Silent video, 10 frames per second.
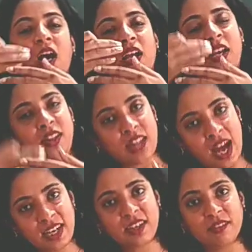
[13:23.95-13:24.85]
In
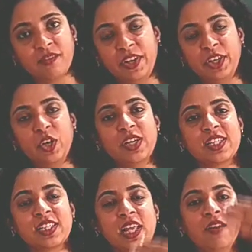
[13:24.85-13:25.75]
that video
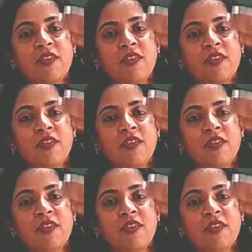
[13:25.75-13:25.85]
itself,